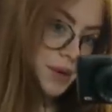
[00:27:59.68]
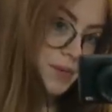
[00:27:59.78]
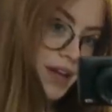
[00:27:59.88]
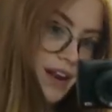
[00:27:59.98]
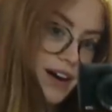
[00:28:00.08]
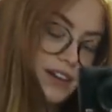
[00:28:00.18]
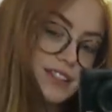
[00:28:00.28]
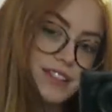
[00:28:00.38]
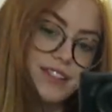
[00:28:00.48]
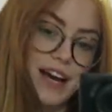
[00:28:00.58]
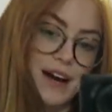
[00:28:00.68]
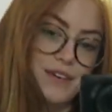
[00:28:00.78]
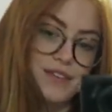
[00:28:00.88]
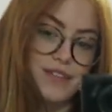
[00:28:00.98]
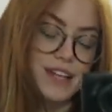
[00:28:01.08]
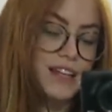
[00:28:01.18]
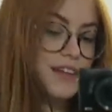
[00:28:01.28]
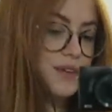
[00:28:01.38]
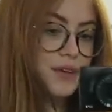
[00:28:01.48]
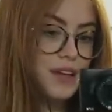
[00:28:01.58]
be my last outfit and
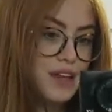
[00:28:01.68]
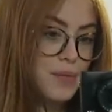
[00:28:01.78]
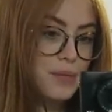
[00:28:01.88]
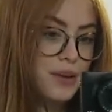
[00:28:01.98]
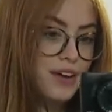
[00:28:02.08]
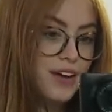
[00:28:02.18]
little clip